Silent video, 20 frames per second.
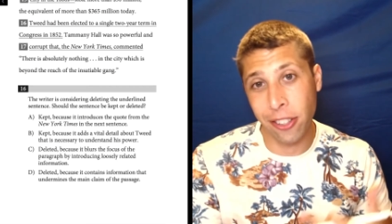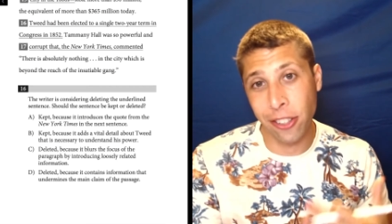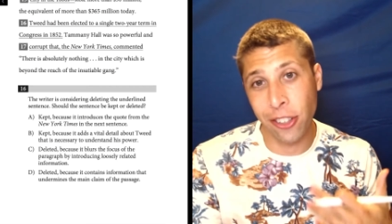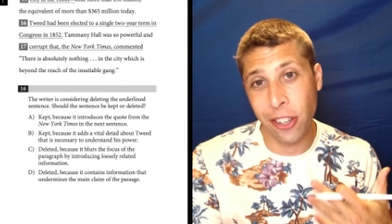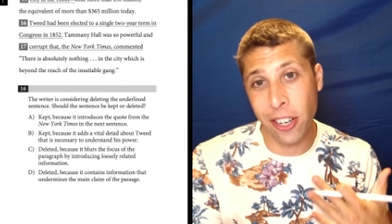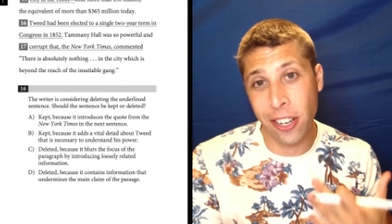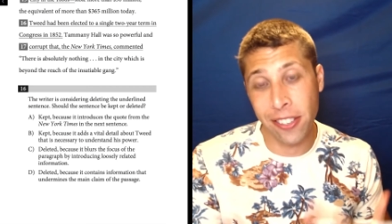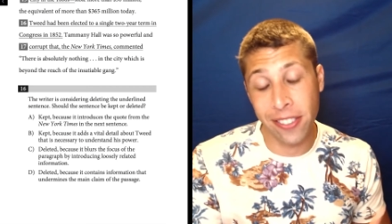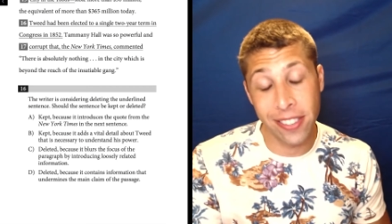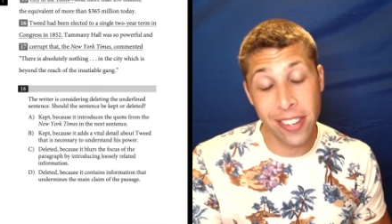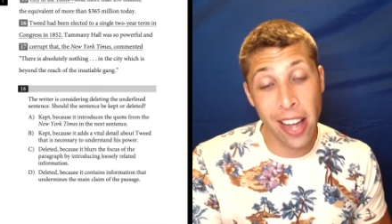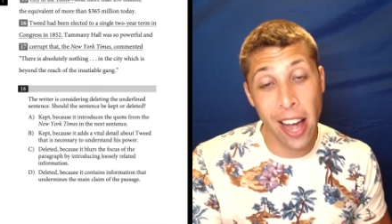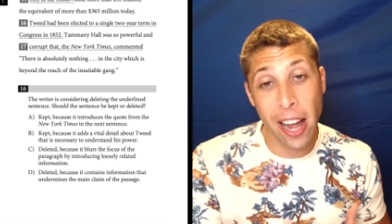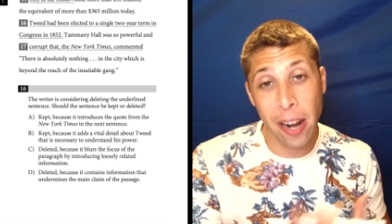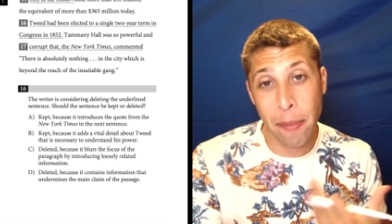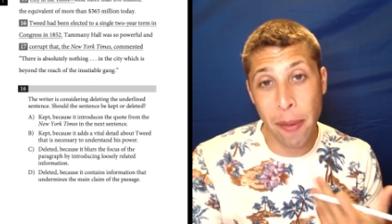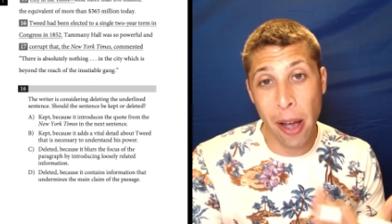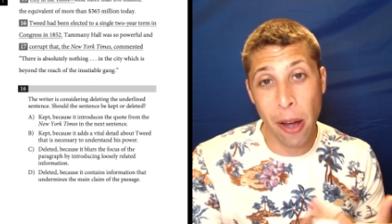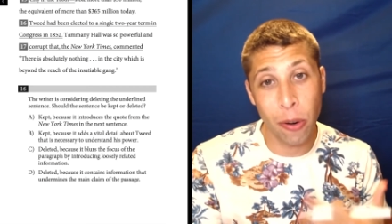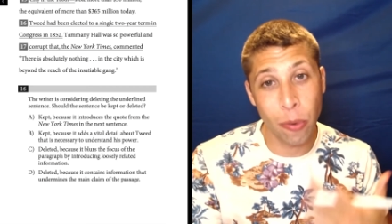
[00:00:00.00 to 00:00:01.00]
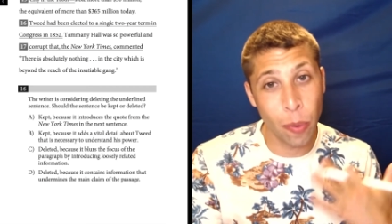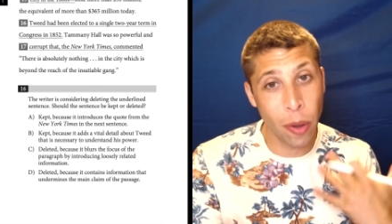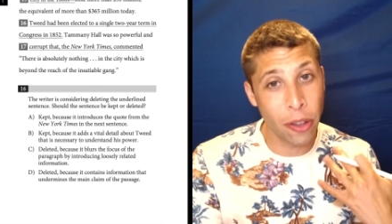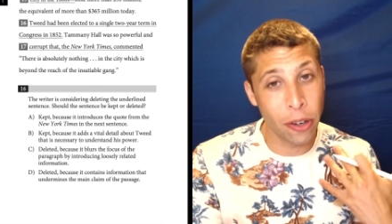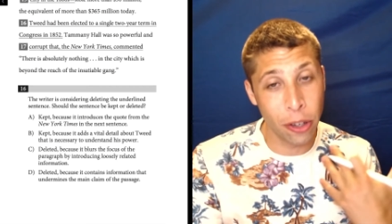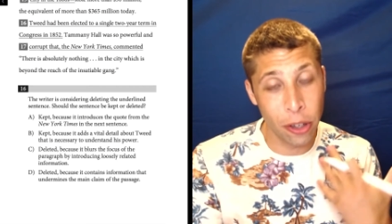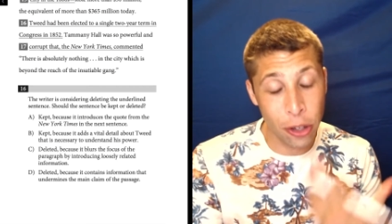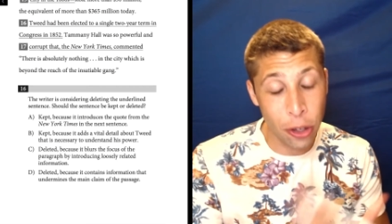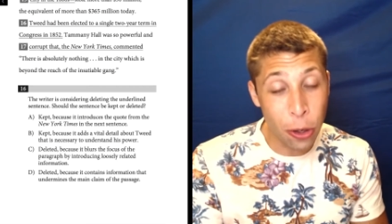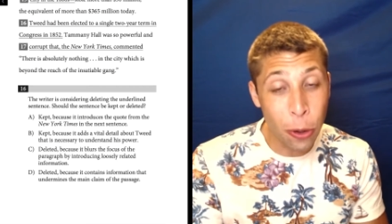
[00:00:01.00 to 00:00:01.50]
It is not about whether
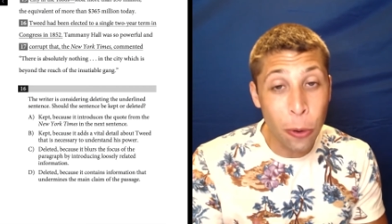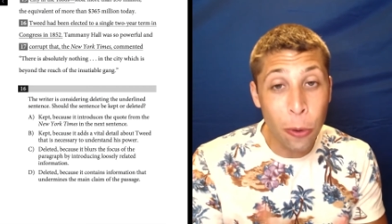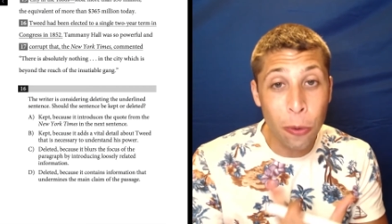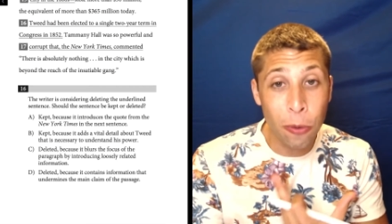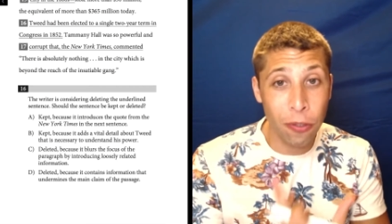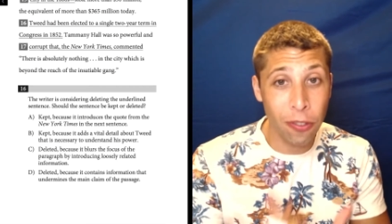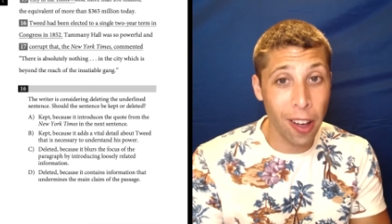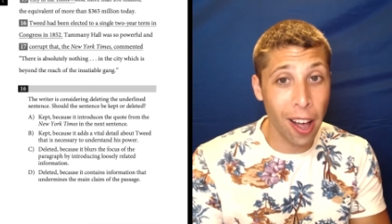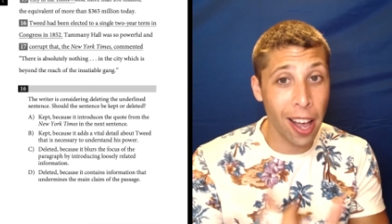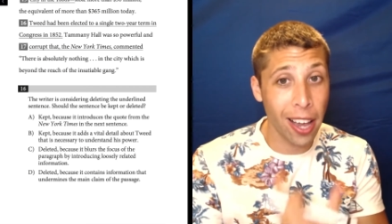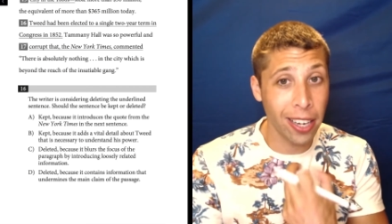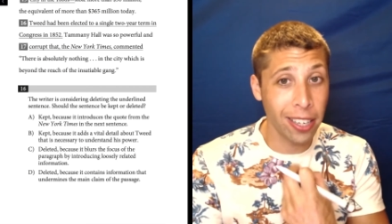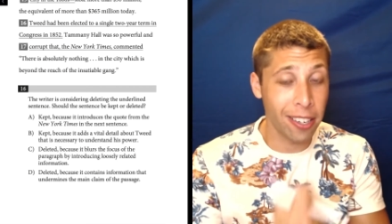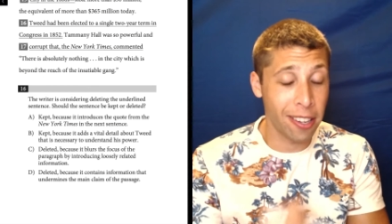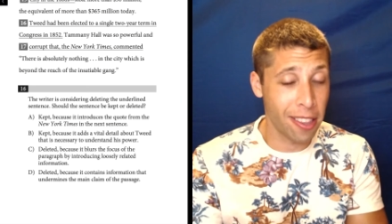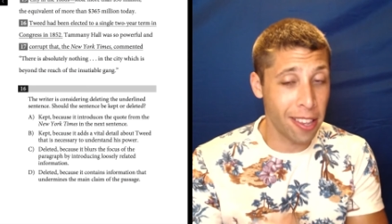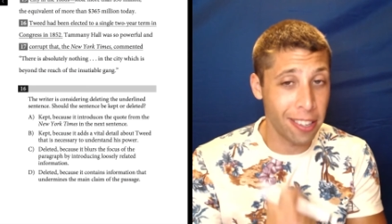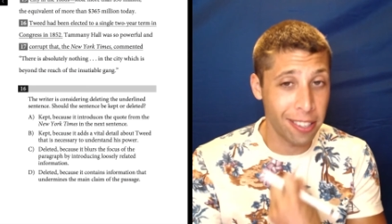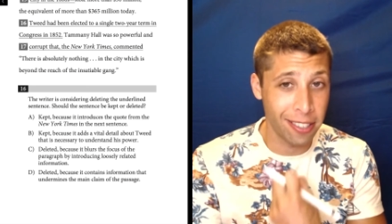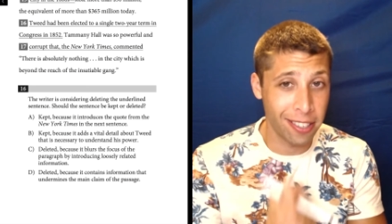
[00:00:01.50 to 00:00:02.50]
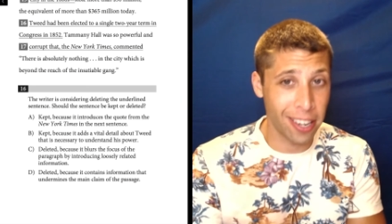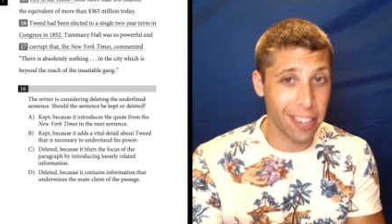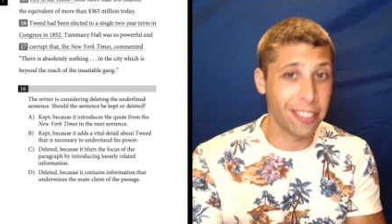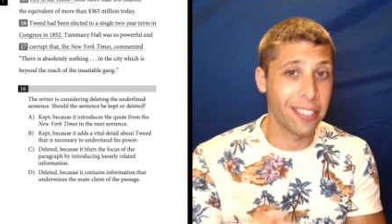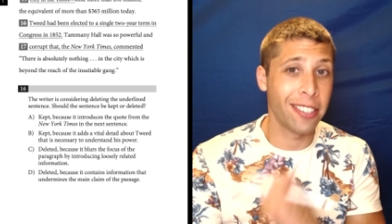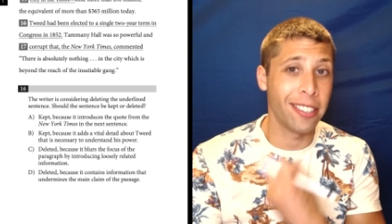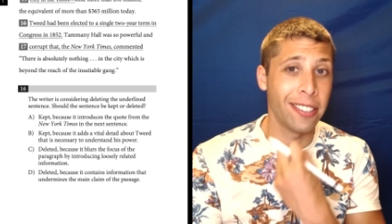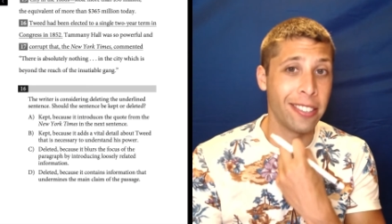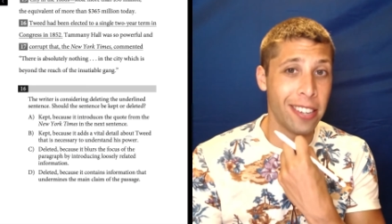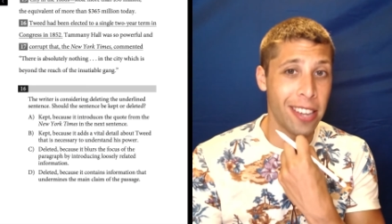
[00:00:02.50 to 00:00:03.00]
you find this
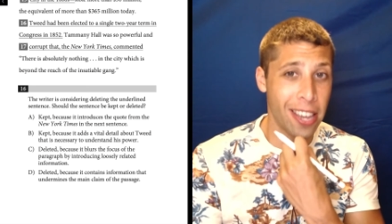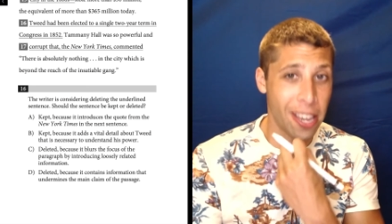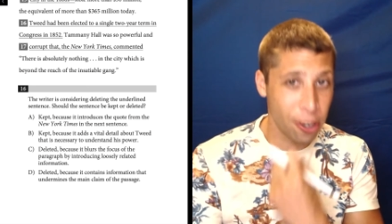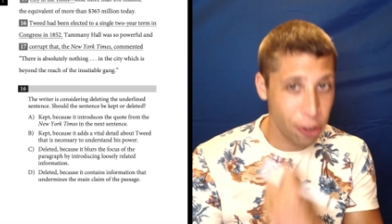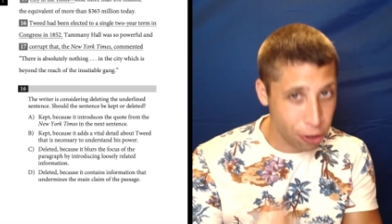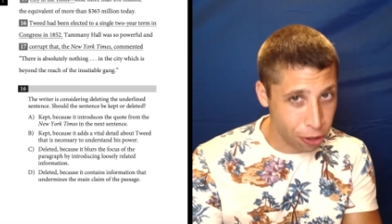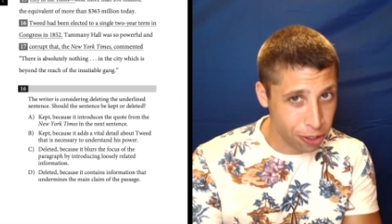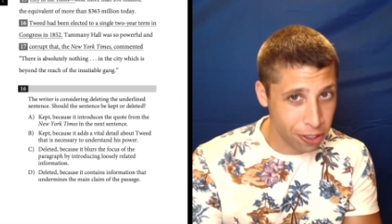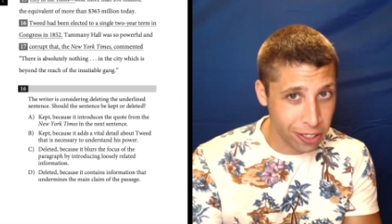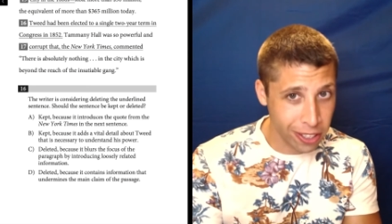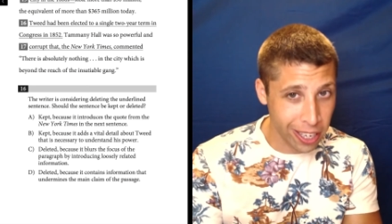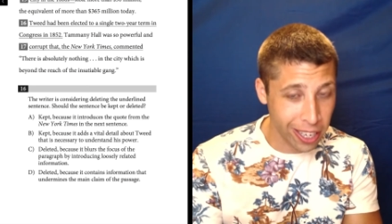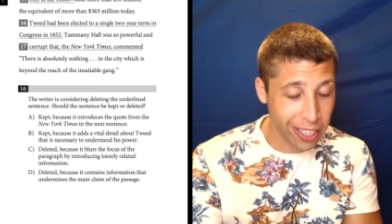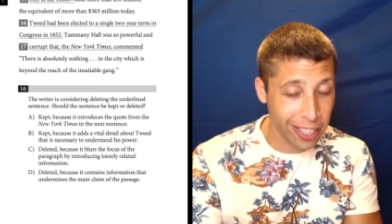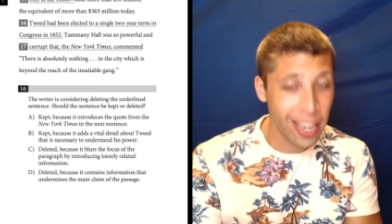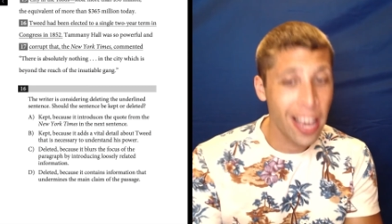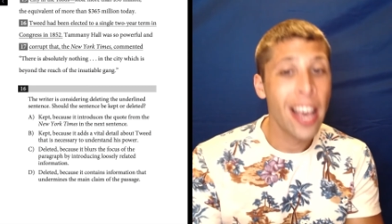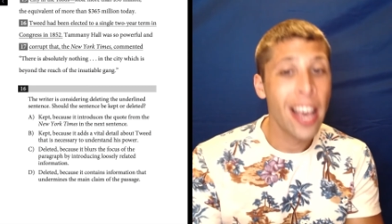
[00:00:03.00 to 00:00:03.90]
sentence interesting.